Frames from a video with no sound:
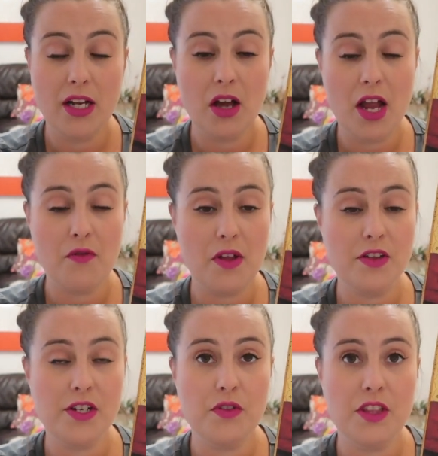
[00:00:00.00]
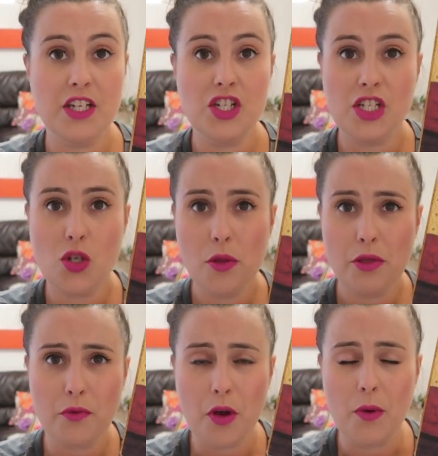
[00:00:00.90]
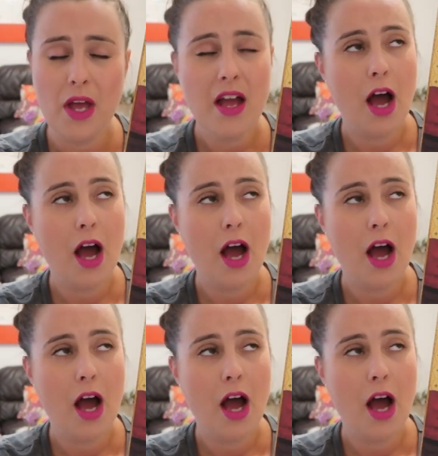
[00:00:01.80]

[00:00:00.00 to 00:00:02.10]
her life and the different things she's gone through.